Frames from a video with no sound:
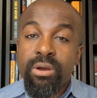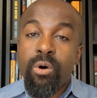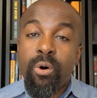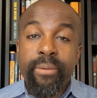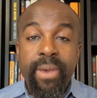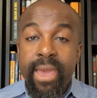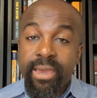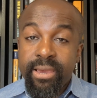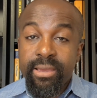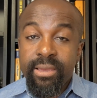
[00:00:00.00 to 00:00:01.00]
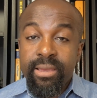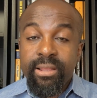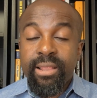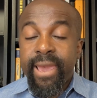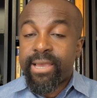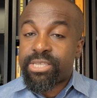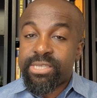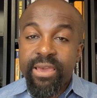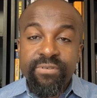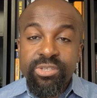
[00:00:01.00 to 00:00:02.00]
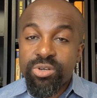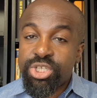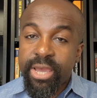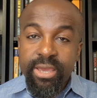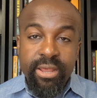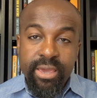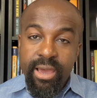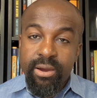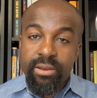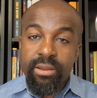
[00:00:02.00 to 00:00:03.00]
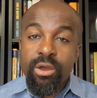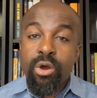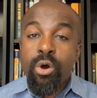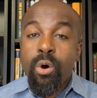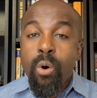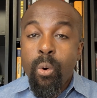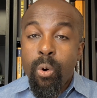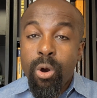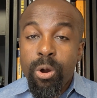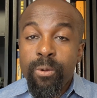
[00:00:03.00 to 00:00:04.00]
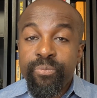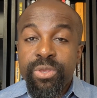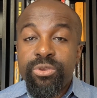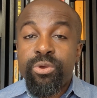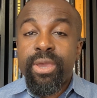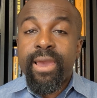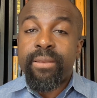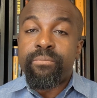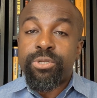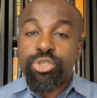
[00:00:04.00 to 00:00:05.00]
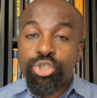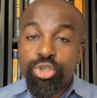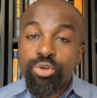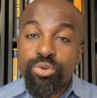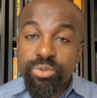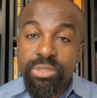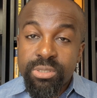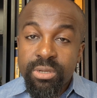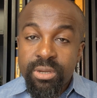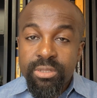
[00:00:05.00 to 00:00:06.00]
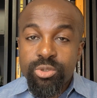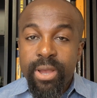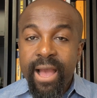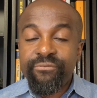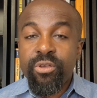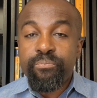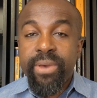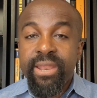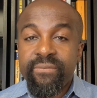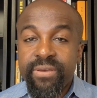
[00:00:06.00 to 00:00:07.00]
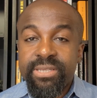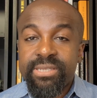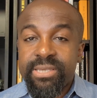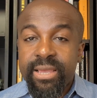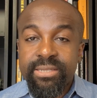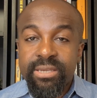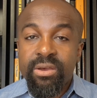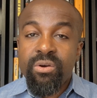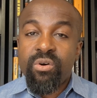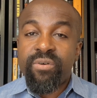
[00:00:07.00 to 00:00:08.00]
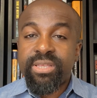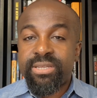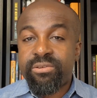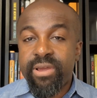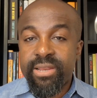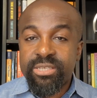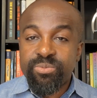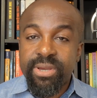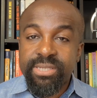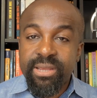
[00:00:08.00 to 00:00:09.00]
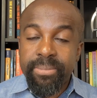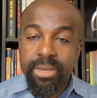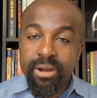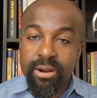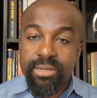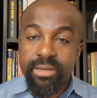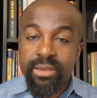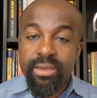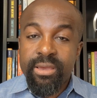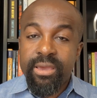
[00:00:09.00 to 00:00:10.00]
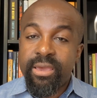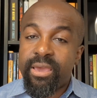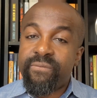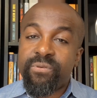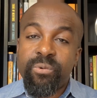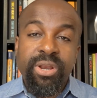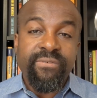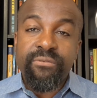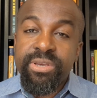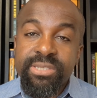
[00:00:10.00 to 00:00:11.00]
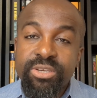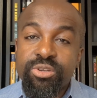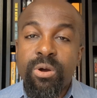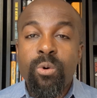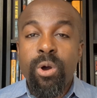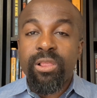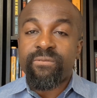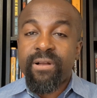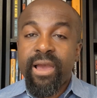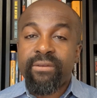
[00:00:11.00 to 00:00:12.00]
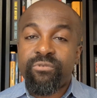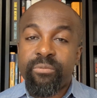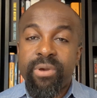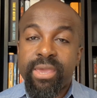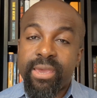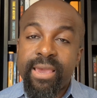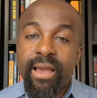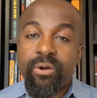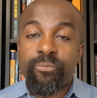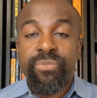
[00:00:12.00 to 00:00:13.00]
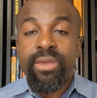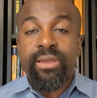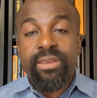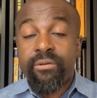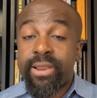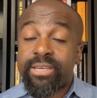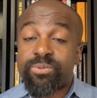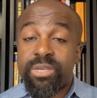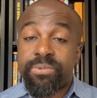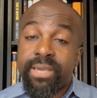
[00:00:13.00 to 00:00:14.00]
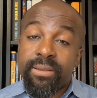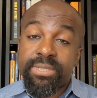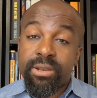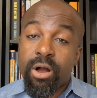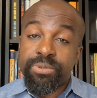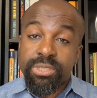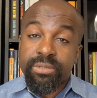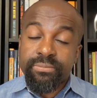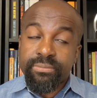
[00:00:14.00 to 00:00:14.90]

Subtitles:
or a bank, like a savings or checking account, or you can choose to have your benefits sent over the Direct Express debit card. If for whatever reason you don't qualify for a bank account, Direct Express becomes an option.